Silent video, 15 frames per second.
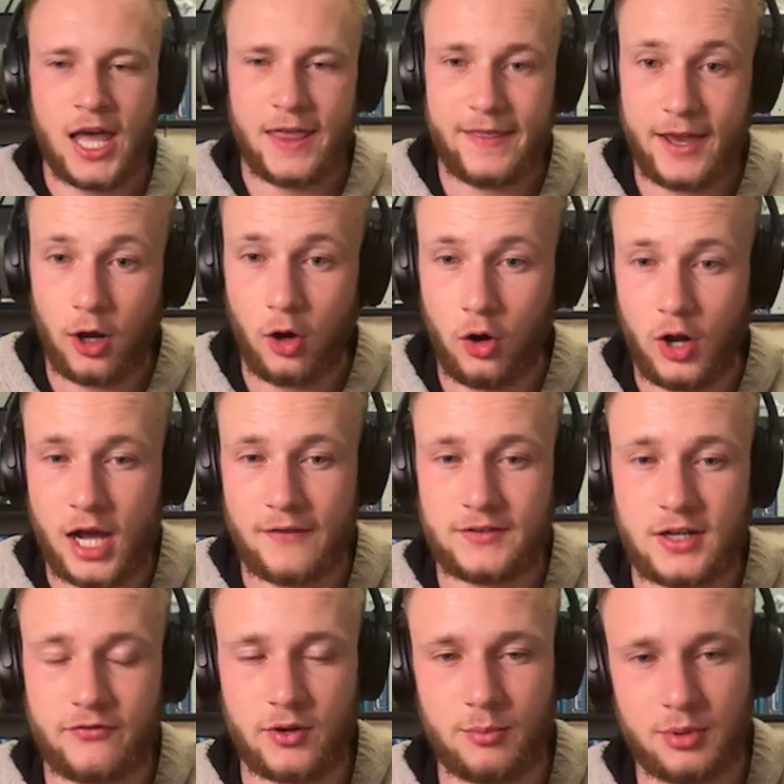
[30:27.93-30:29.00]
They all have
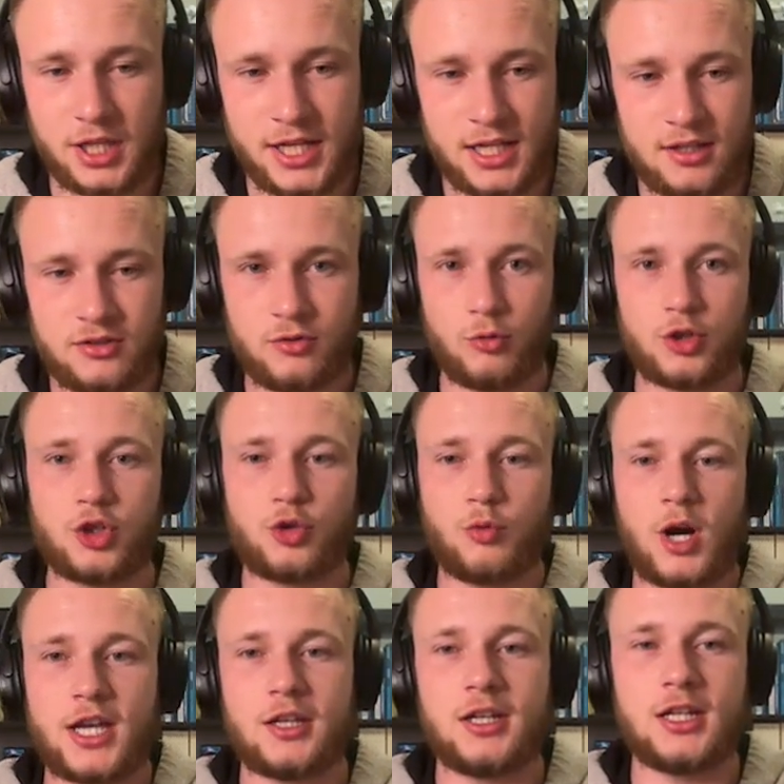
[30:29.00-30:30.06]
different plans, which is
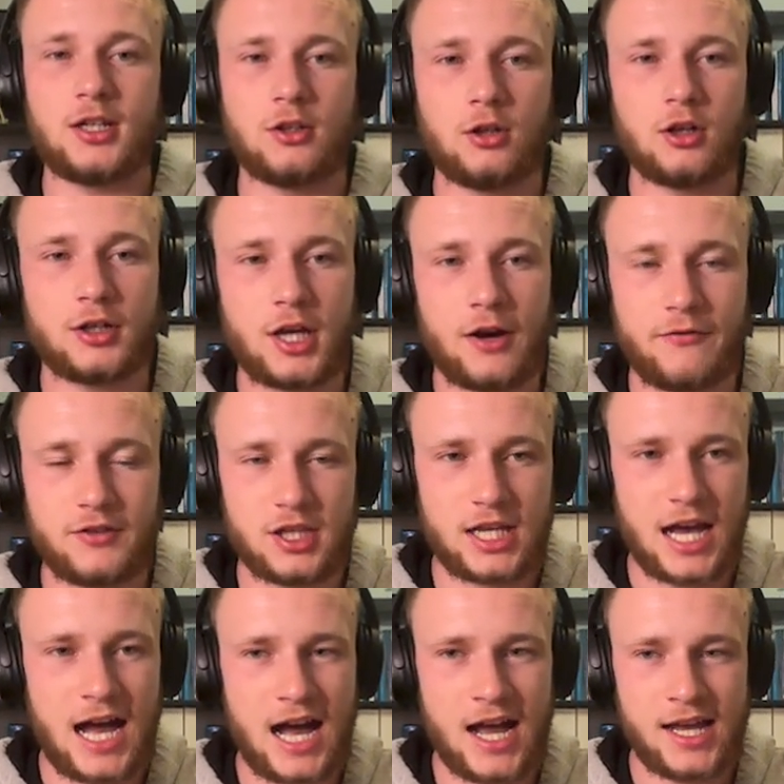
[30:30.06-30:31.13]
why you need to look out for the
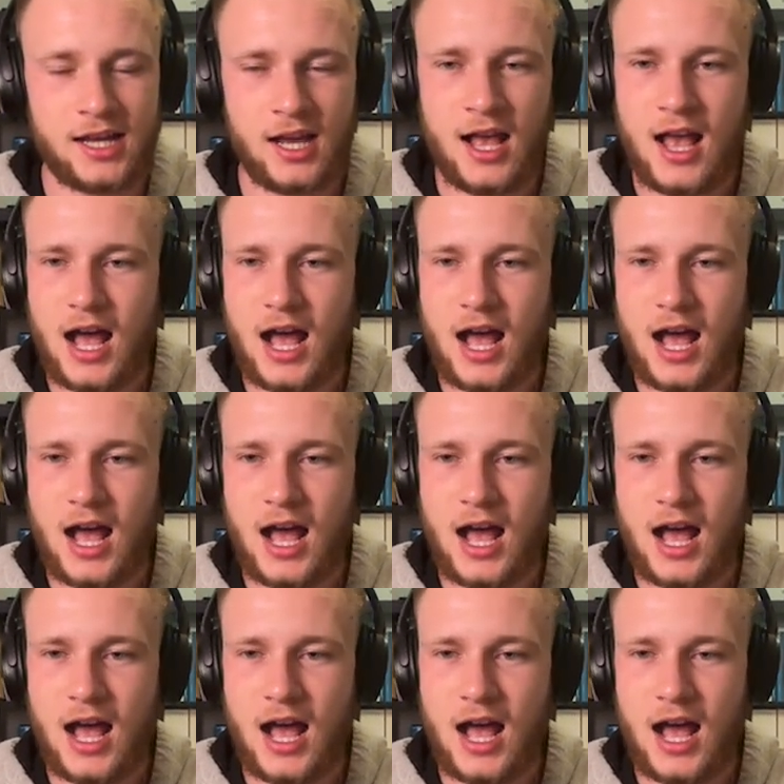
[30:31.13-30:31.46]
I.